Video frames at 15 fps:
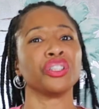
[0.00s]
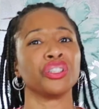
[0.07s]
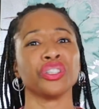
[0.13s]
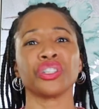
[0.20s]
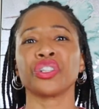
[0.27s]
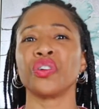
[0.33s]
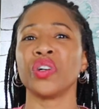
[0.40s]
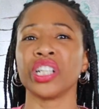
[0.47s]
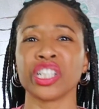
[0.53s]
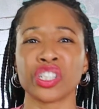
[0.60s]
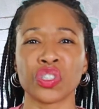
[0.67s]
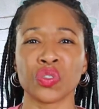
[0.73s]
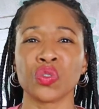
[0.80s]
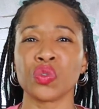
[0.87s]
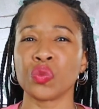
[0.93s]
You're going
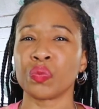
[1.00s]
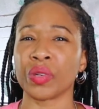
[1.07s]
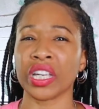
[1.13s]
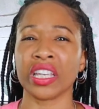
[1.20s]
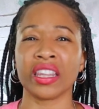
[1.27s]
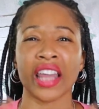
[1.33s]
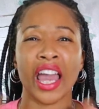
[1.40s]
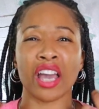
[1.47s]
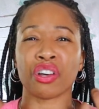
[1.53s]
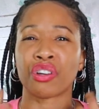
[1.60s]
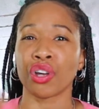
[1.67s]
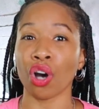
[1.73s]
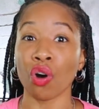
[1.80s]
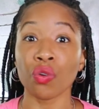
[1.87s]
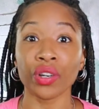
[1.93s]
to be that
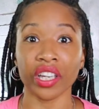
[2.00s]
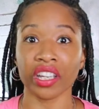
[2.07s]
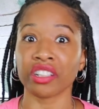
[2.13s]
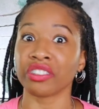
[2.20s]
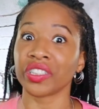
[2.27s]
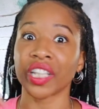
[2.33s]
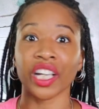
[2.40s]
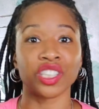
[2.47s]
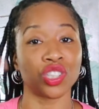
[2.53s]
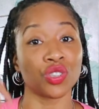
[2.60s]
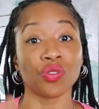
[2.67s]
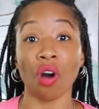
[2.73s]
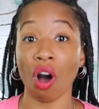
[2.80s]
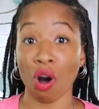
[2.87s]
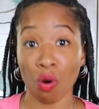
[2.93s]
go-getter that
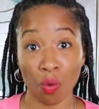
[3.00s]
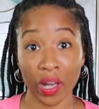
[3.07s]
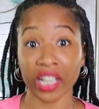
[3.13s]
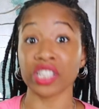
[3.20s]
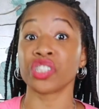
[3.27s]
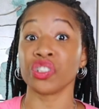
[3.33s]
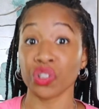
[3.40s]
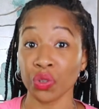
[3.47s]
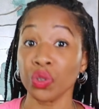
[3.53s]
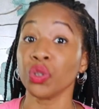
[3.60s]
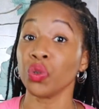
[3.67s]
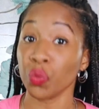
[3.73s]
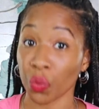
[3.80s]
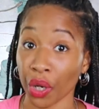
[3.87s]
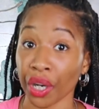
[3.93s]
you always knew
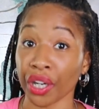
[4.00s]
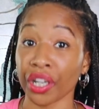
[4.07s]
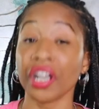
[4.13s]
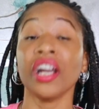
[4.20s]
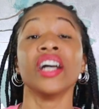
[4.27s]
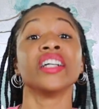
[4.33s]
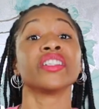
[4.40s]
you were.